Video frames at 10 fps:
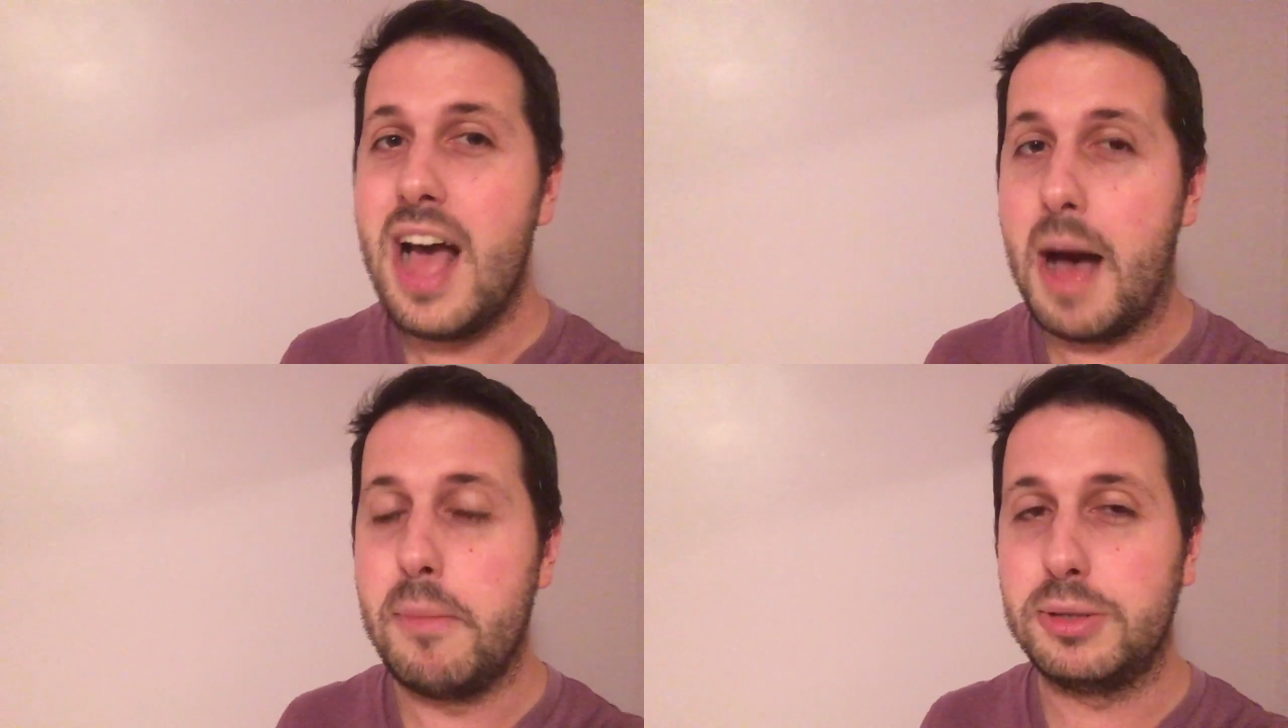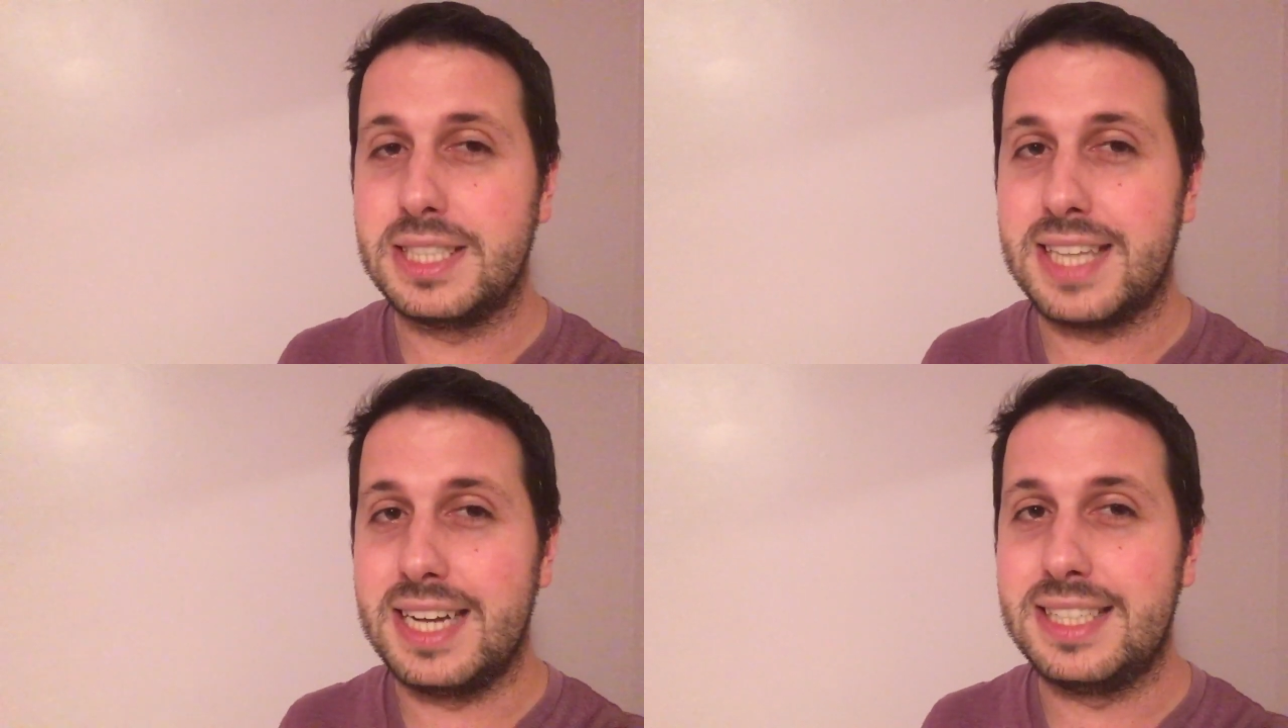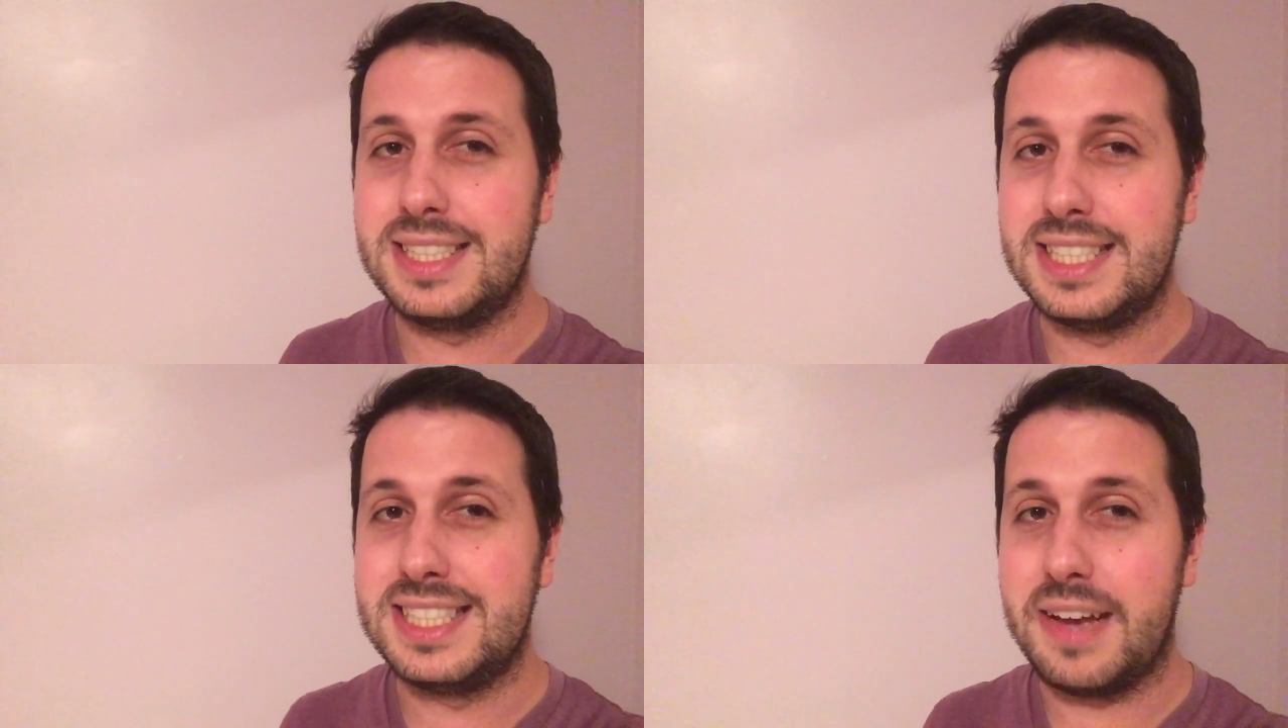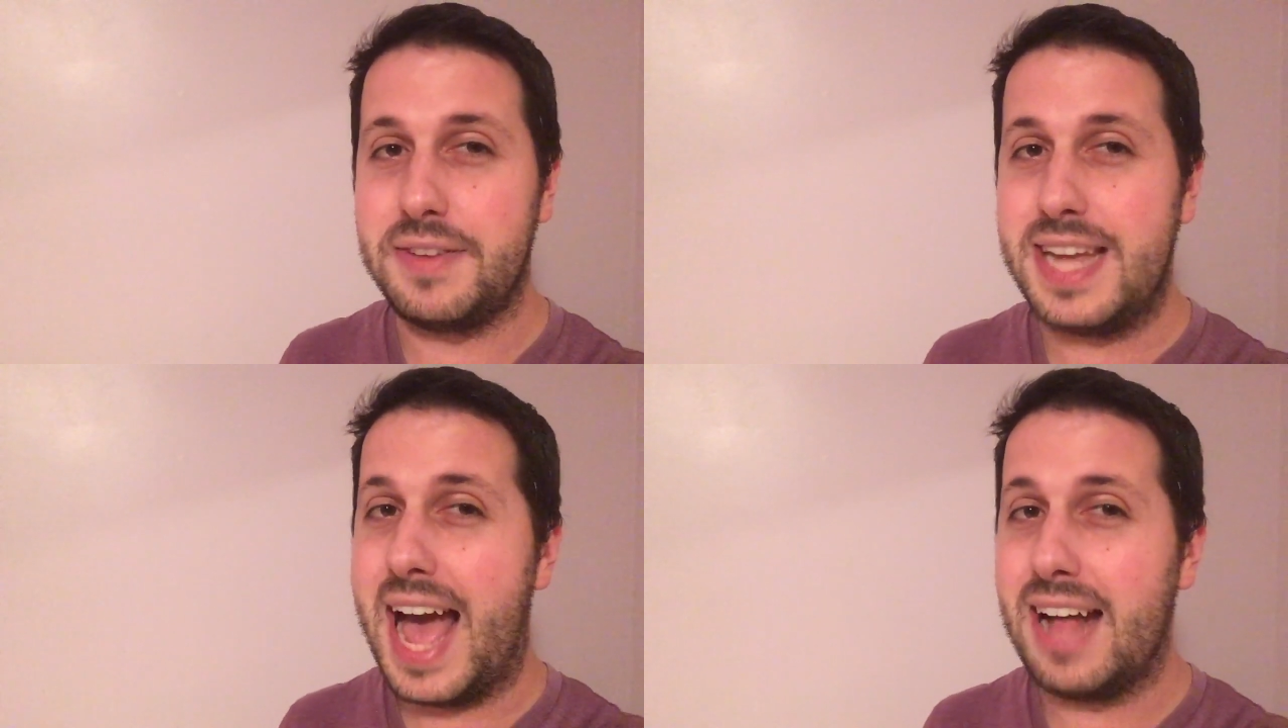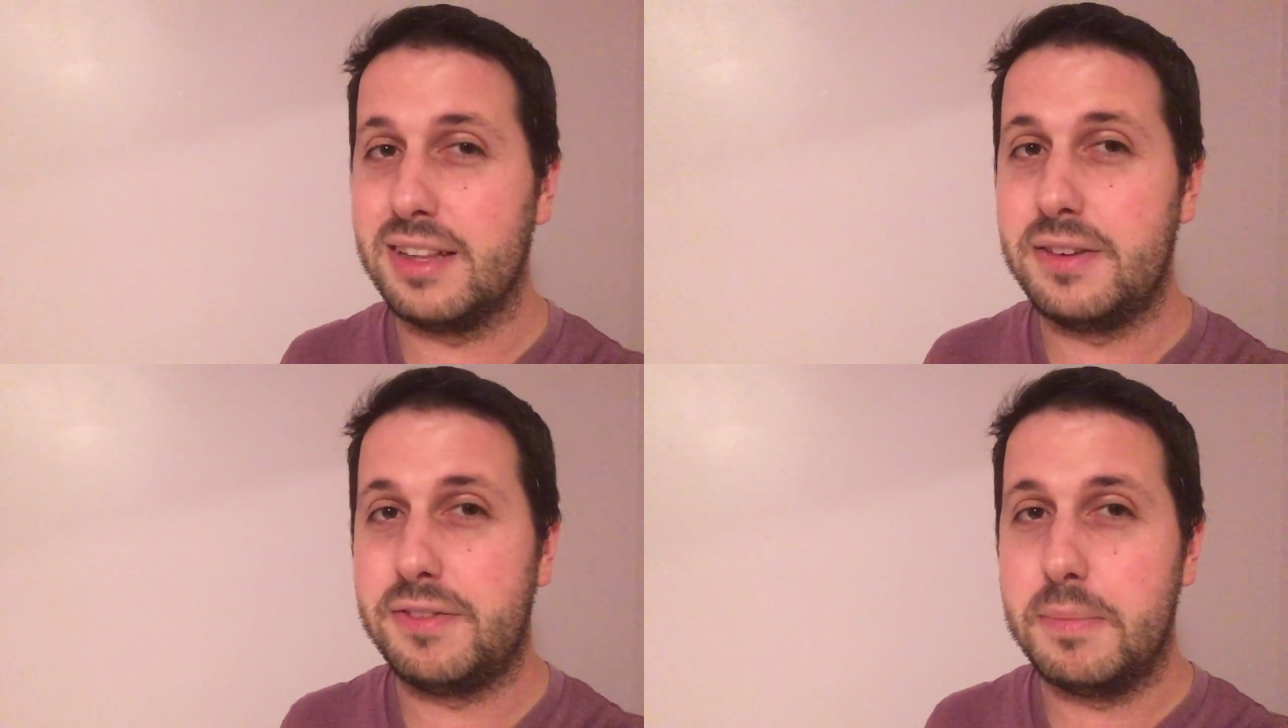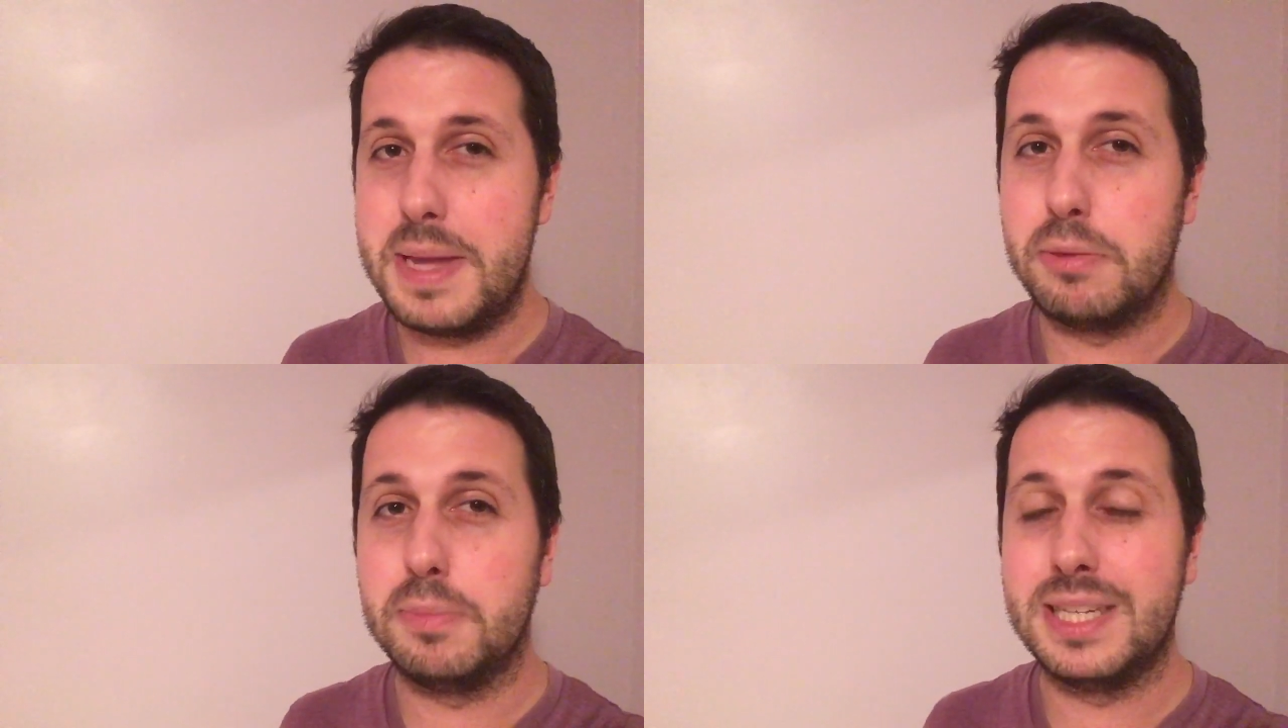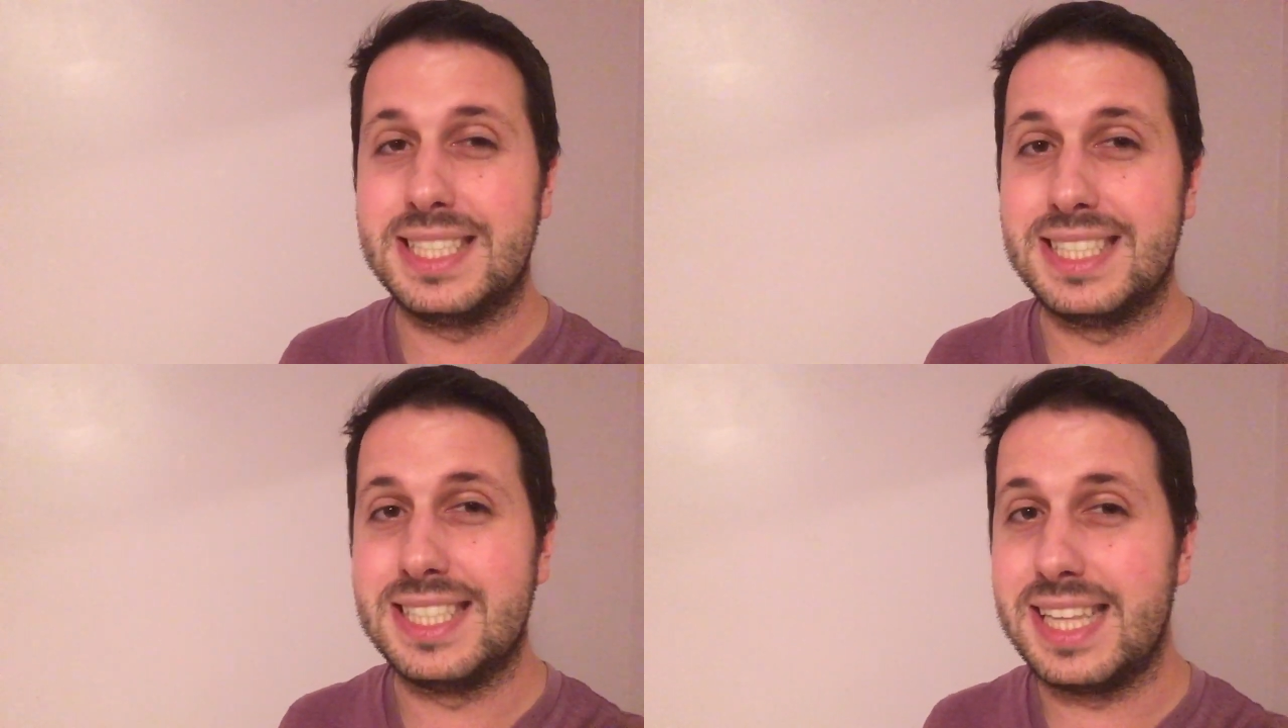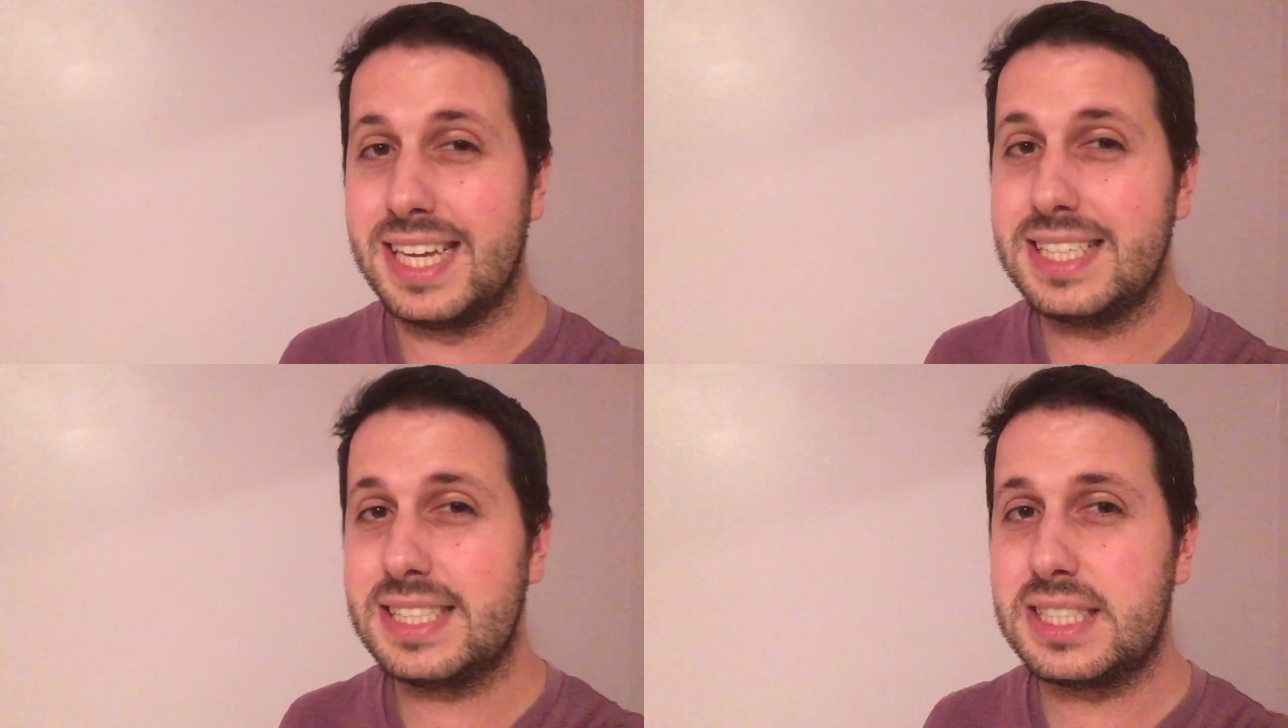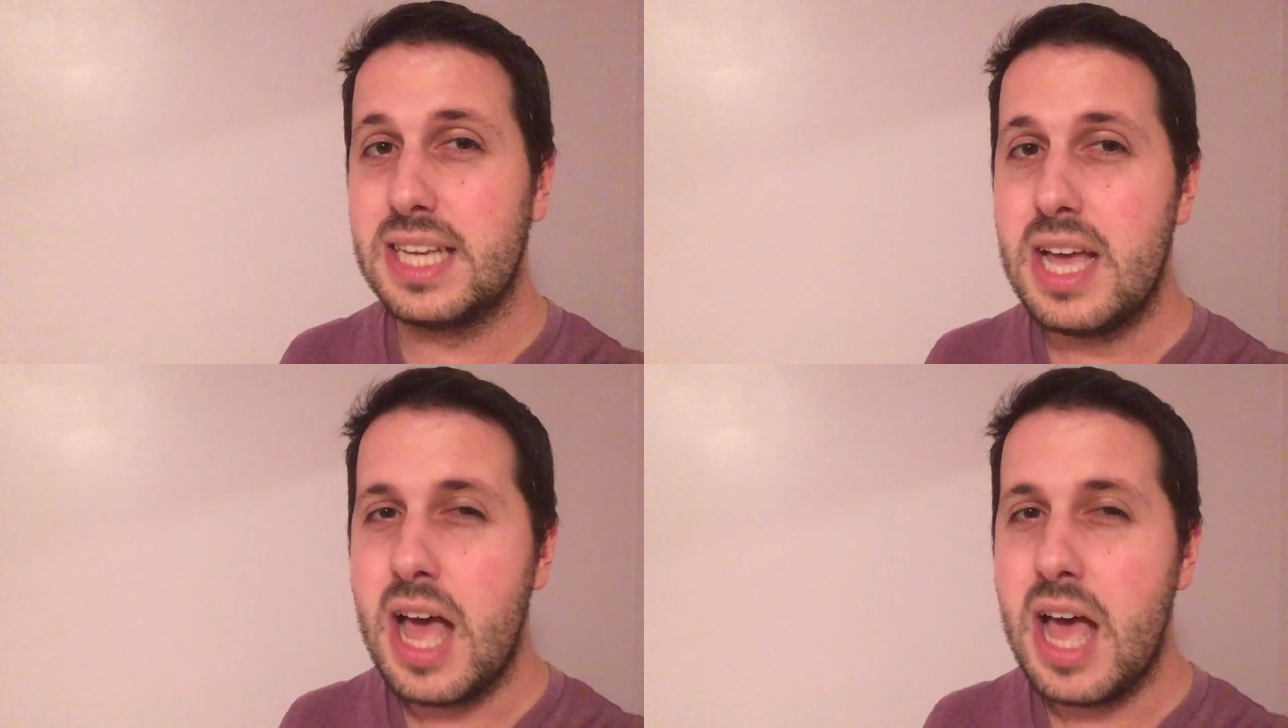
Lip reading: I'm most excited to see Stephanie Allen from People, Places, Things.